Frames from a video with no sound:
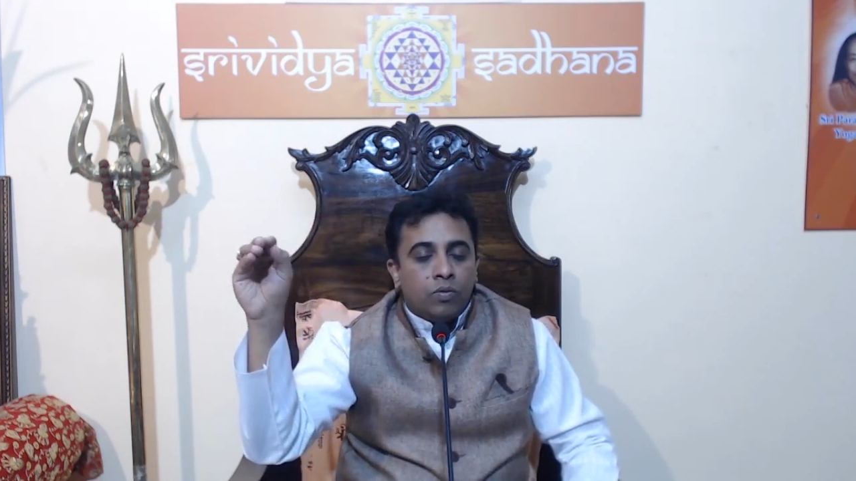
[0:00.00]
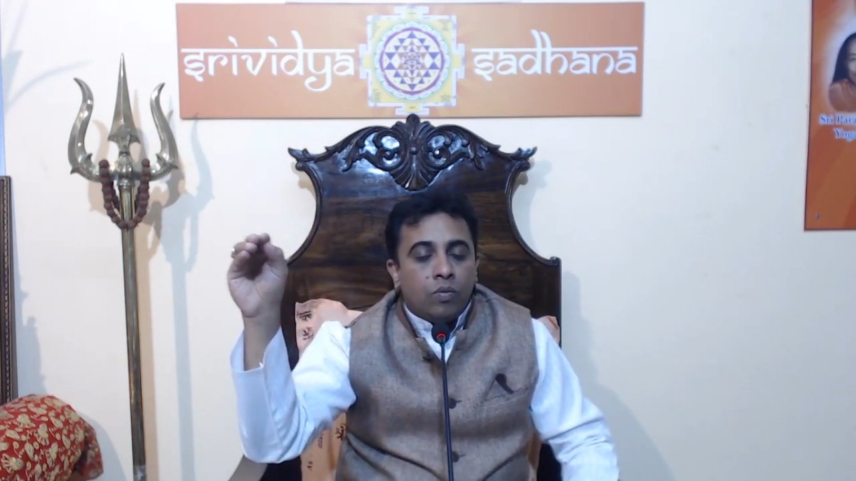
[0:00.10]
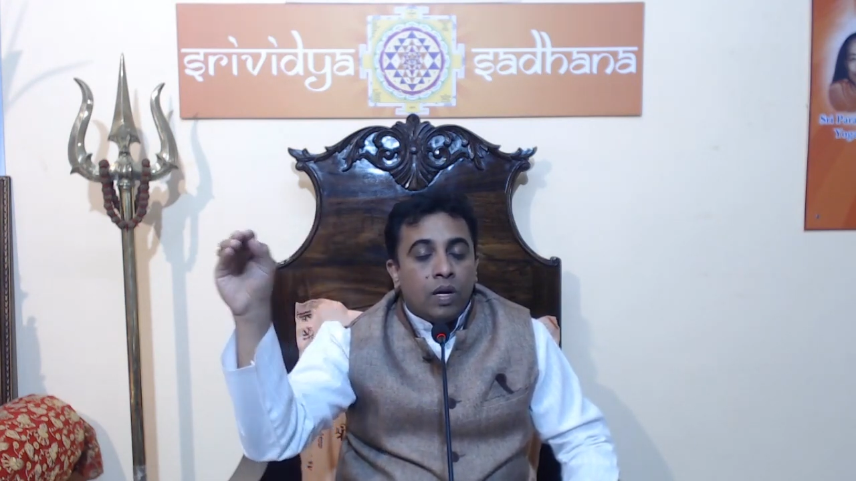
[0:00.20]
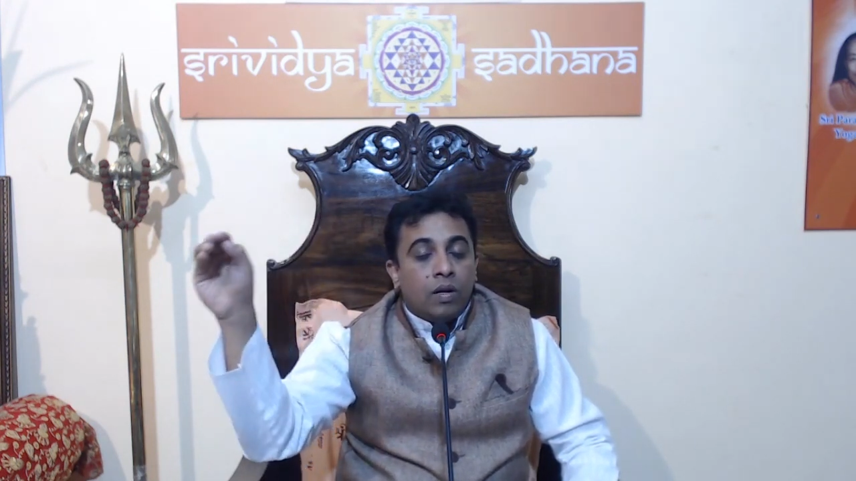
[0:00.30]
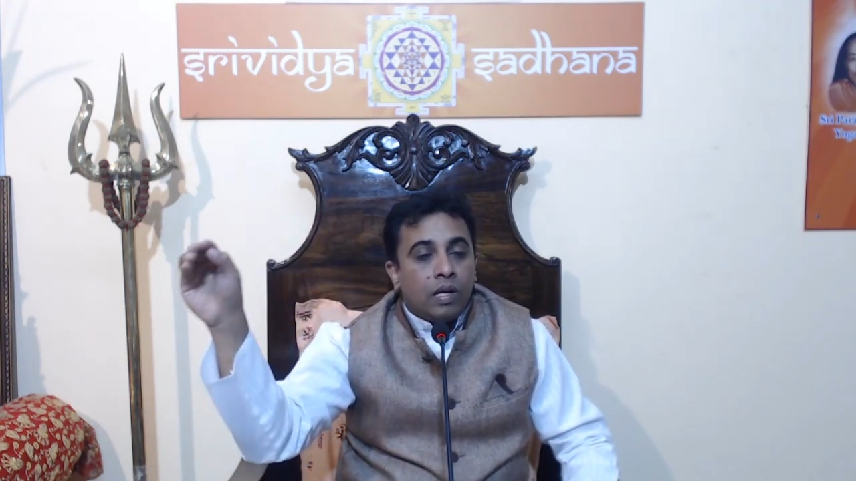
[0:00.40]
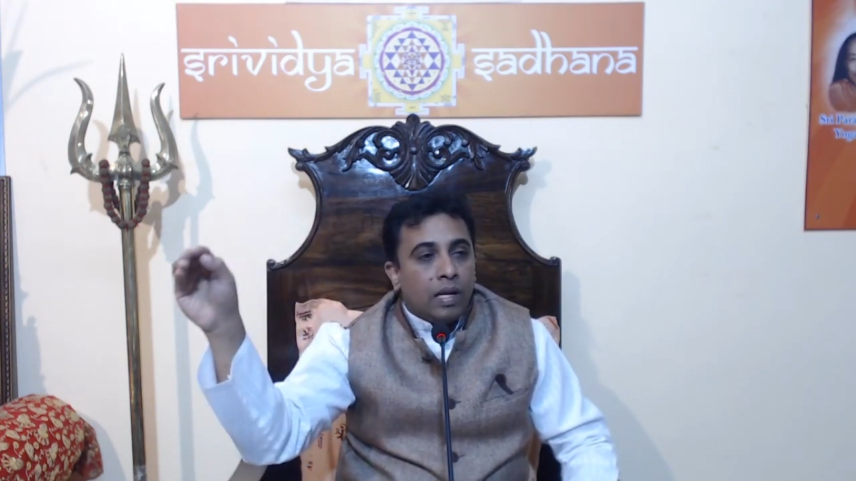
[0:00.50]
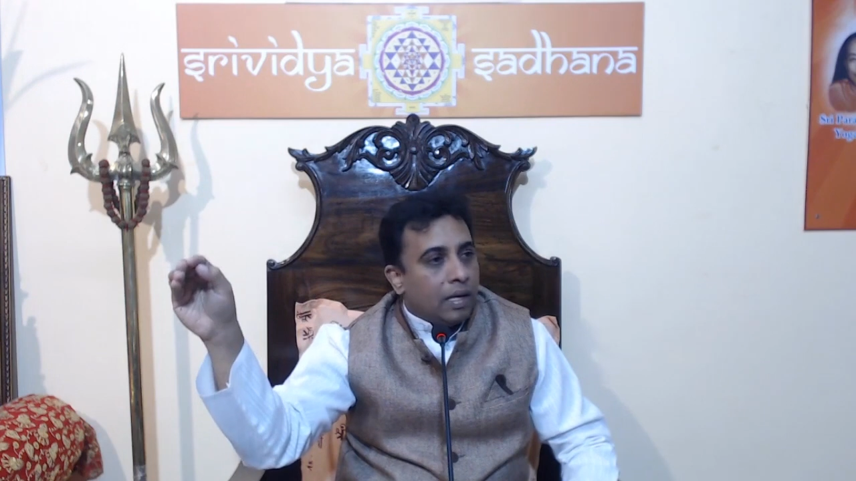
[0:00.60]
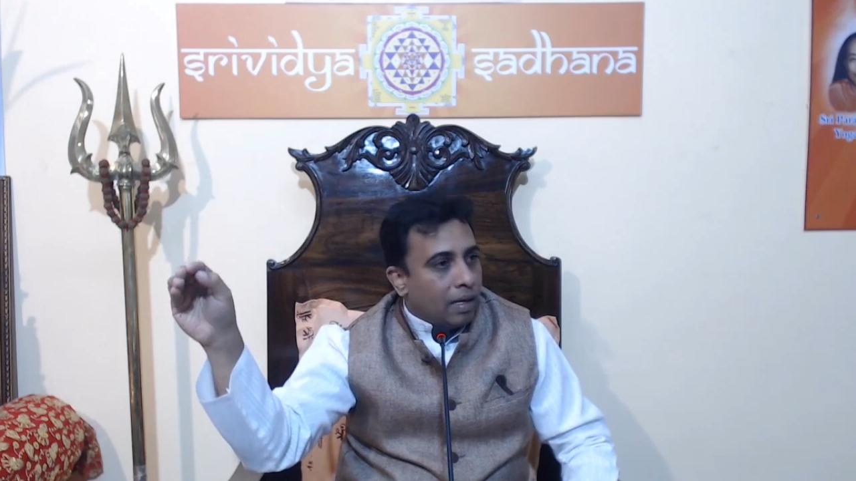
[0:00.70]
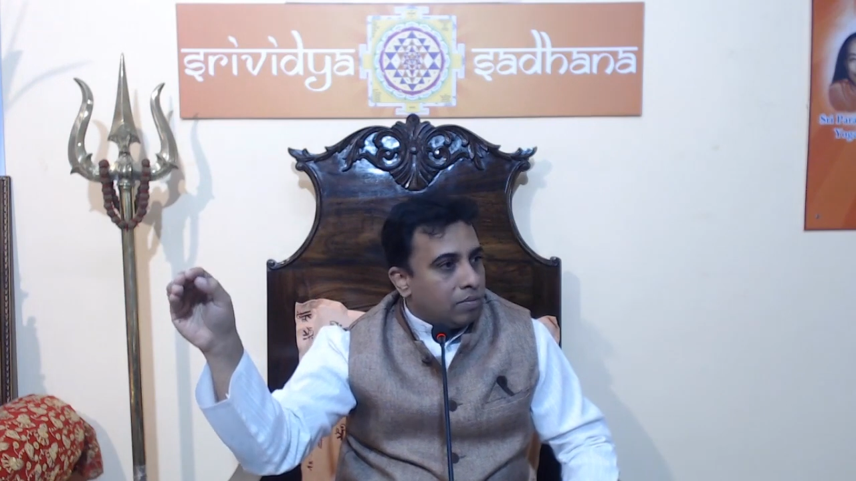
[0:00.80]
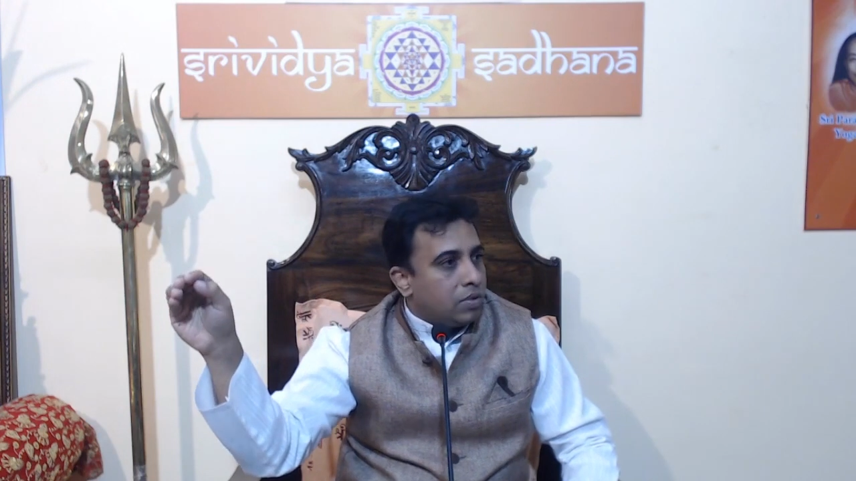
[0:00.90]
108
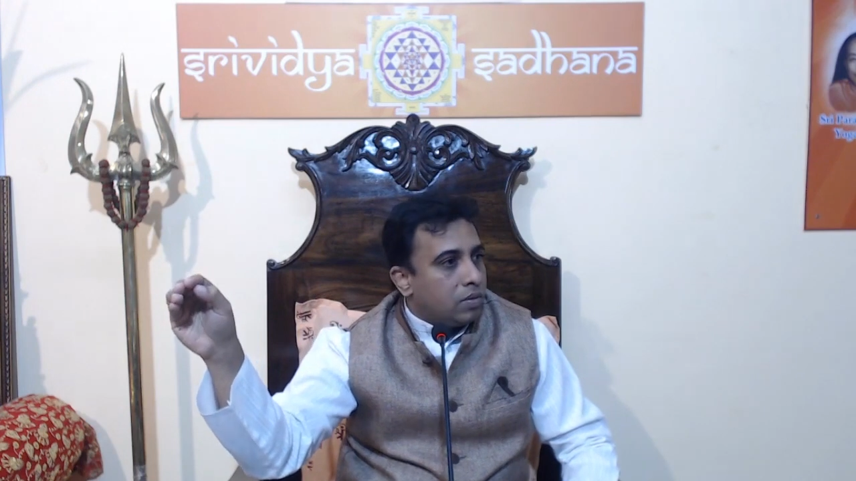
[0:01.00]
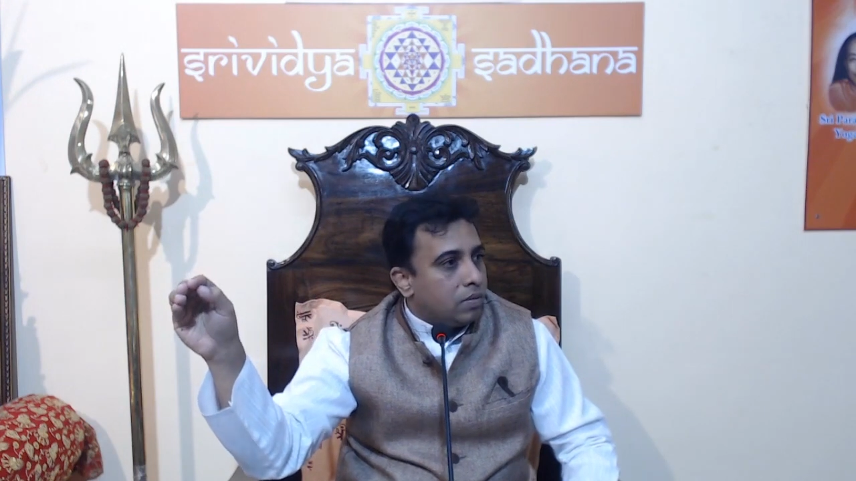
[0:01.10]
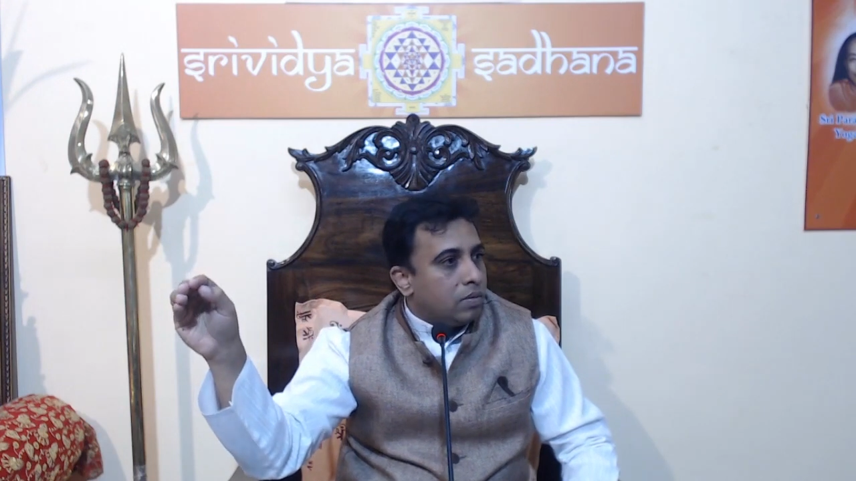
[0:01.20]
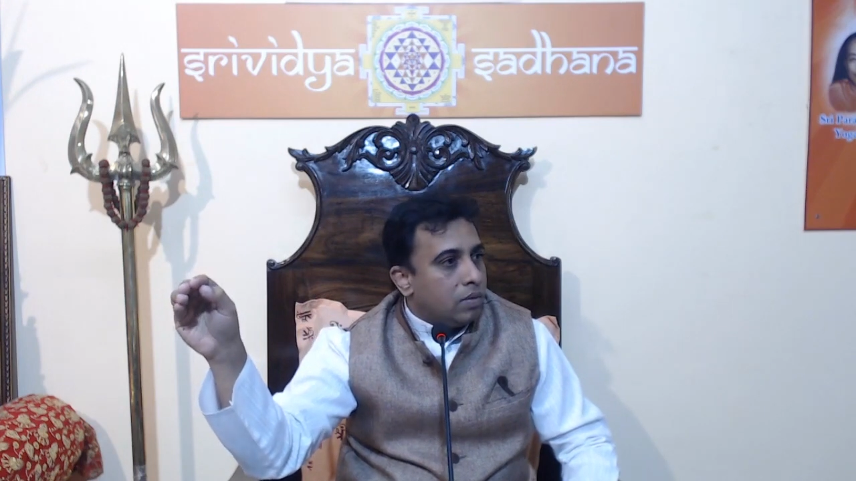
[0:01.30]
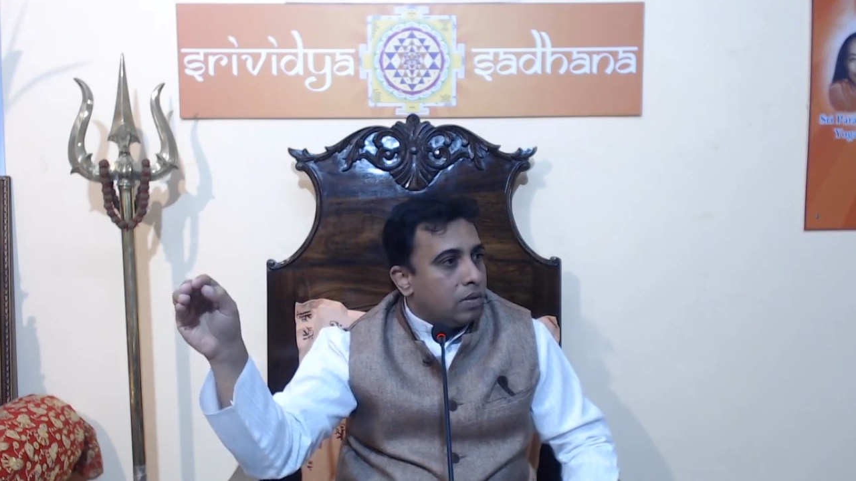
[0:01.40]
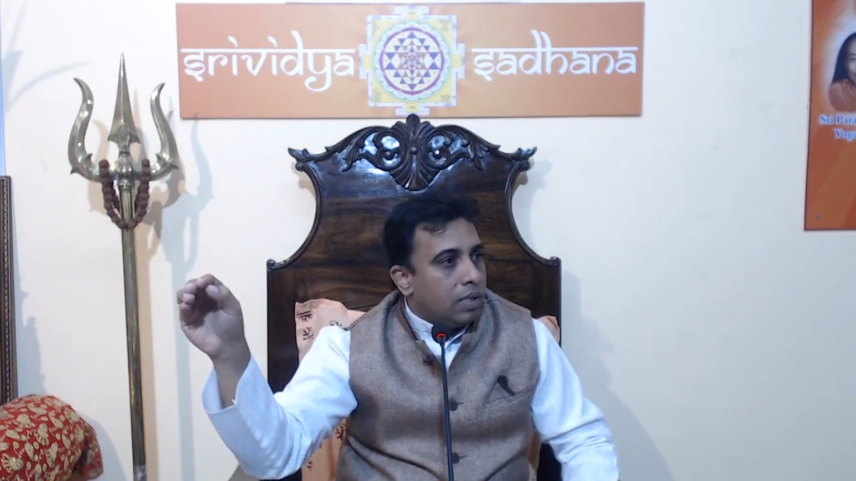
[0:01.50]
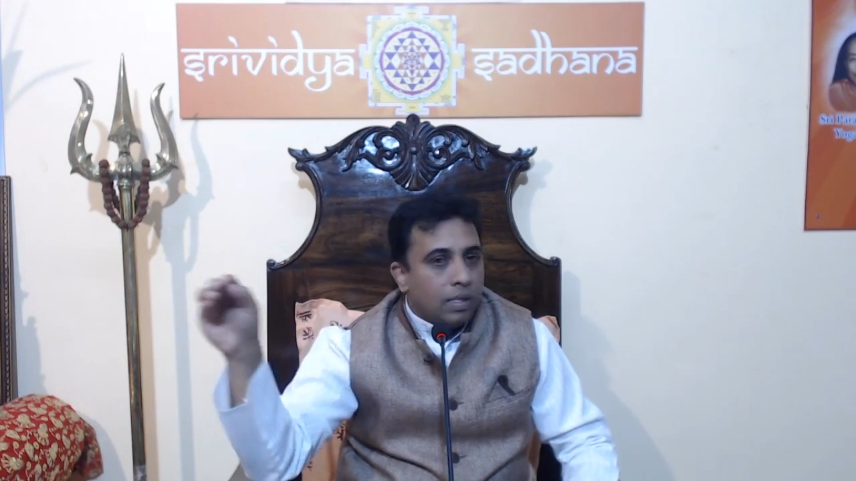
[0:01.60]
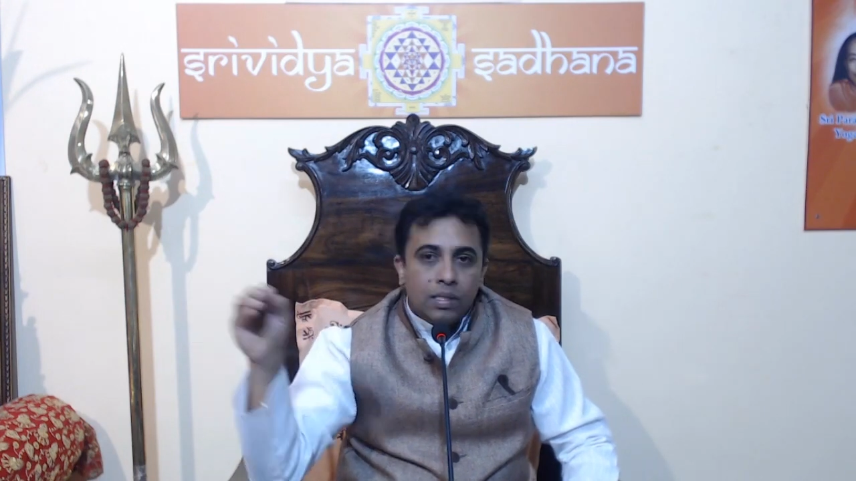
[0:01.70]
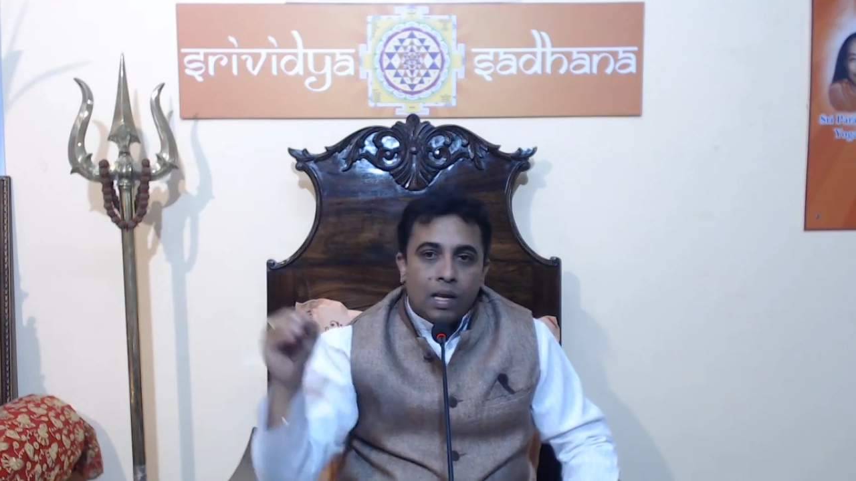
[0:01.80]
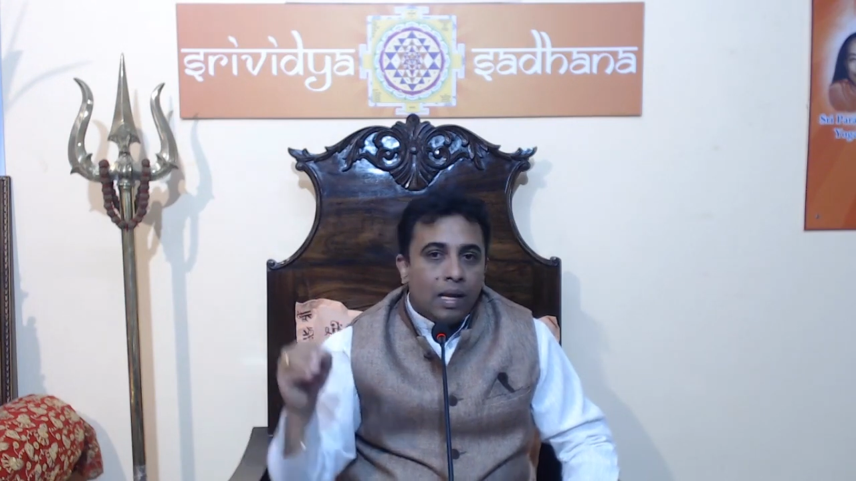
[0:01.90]
times.
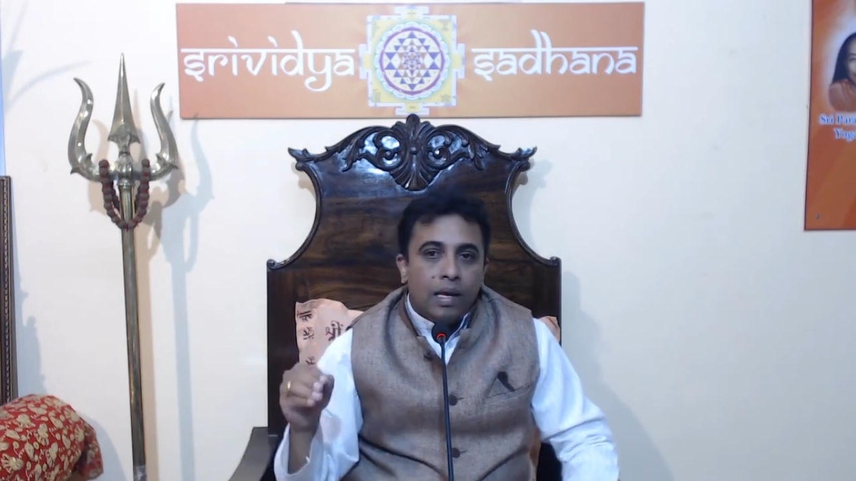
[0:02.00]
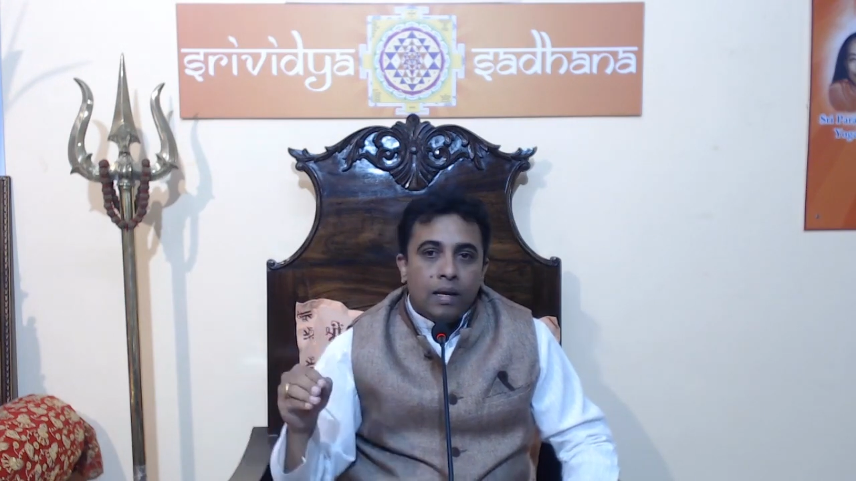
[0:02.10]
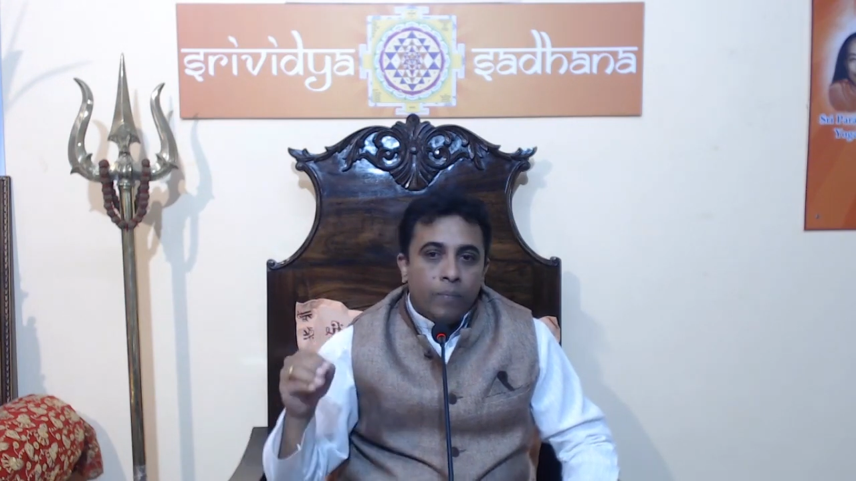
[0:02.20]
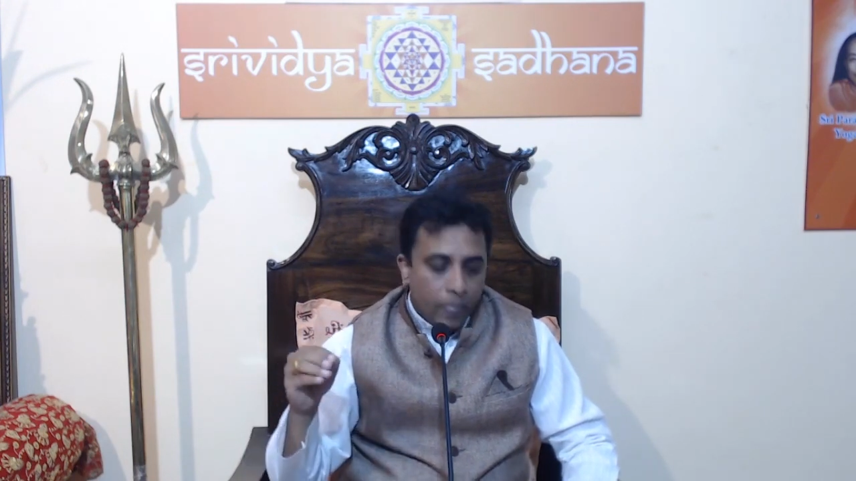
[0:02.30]
Is it clear?